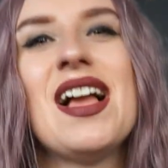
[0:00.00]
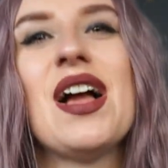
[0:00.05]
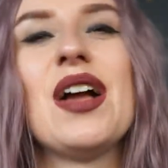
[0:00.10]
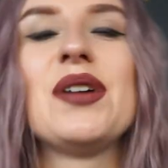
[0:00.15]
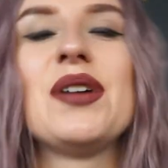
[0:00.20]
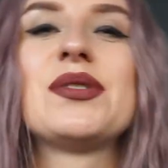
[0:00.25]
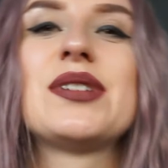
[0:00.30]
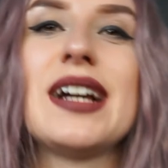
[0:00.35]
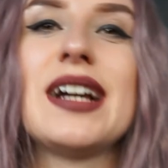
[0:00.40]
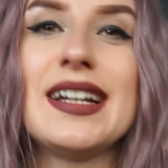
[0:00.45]

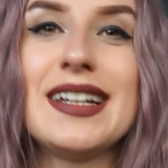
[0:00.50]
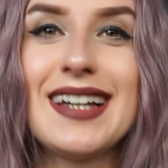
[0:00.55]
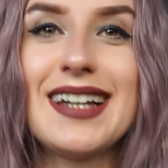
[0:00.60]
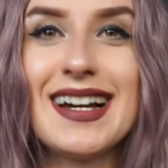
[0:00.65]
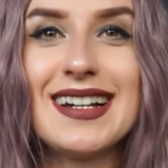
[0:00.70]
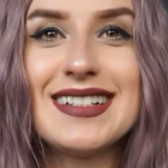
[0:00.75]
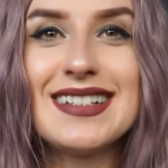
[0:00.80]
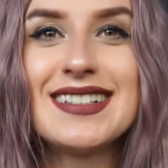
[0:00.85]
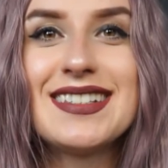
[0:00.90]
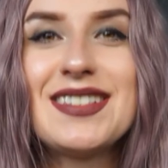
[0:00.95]
okay
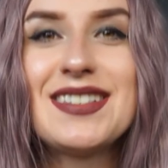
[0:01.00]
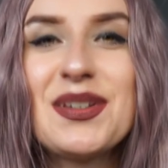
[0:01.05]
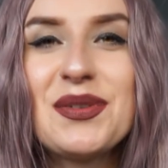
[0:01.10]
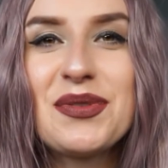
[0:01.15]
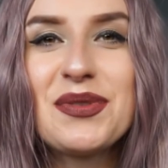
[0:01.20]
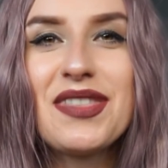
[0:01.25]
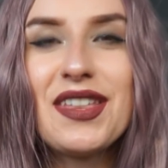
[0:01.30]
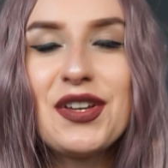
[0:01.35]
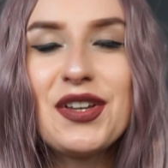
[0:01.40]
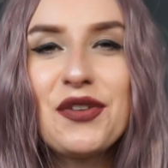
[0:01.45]
guys so
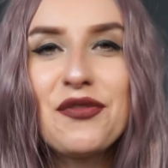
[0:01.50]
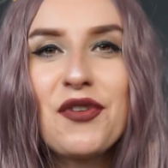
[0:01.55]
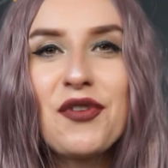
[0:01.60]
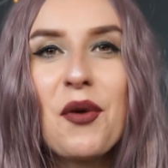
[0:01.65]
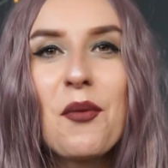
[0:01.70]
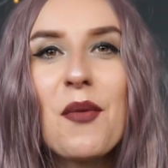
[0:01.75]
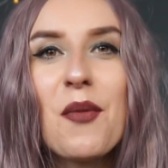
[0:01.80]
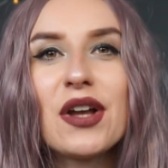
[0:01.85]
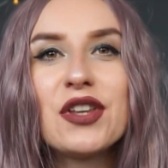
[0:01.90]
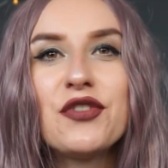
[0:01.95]
thank you
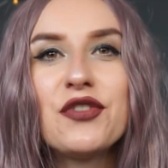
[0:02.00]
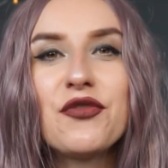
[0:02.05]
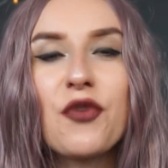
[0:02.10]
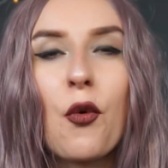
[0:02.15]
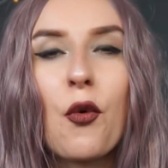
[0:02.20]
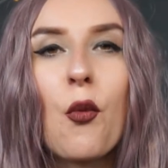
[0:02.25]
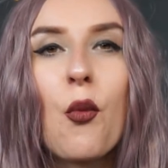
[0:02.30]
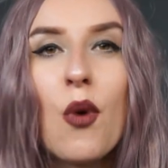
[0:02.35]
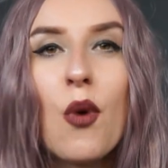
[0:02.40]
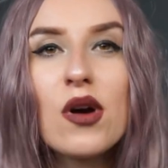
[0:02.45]
very much for
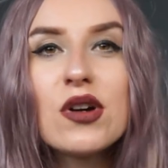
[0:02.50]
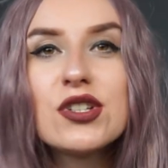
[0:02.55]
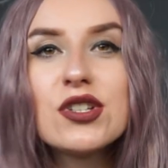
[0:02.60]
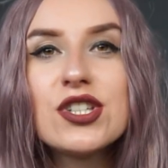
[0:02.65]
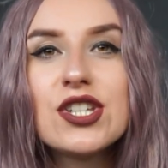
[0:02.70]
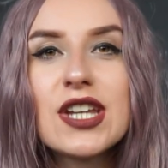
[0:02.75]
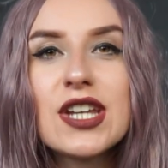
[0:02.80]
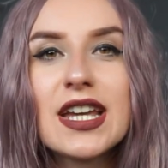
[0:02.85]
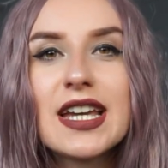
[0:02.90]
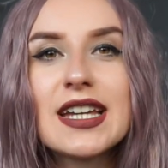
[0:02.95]

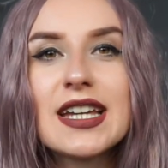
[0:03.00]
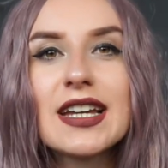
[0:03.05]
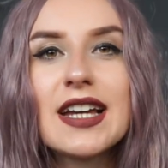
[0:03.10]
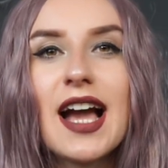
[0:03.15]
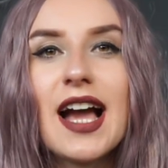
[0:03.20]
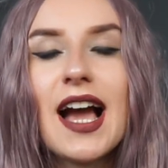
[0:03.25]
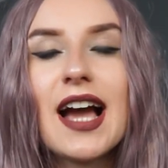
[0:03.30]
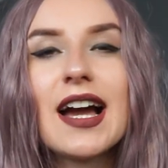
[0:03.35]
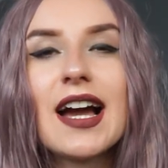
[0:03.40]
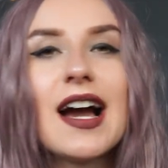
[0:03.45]
watching
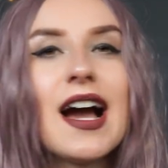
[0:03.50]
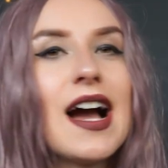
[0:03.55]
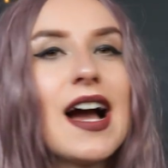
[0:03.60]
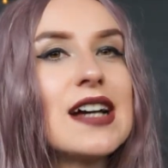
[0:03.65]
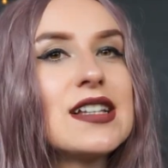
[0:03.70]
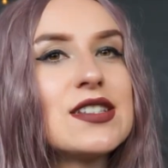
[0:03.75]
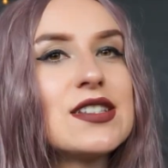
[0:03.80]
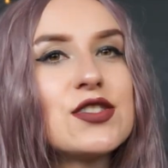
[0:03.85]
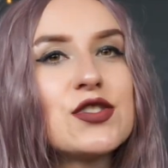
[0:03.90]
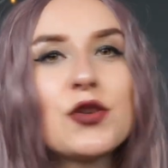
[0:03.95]
i
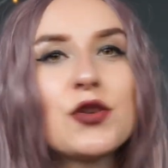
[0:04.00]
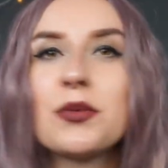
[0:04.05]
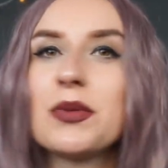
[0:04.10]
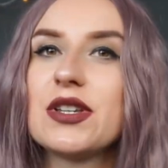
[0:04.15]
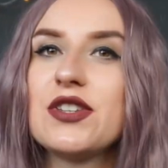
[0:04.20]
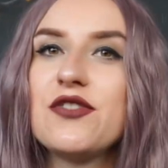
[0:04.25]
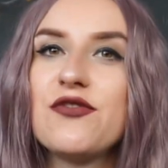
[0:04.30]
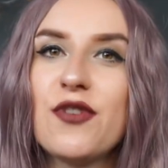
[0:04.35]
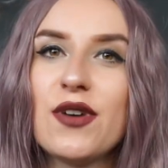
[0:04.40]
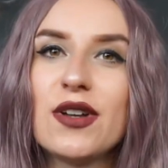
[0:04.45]
had so
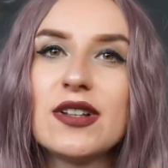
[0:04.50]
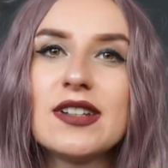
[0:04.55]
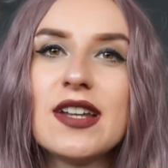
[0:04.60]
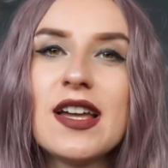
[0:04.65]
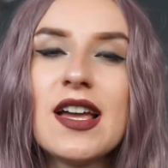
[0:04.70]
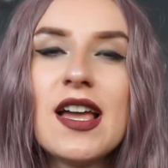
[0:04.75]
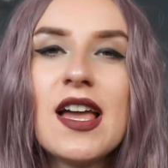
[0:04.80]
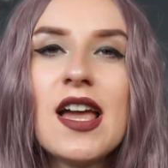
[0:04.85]
much fun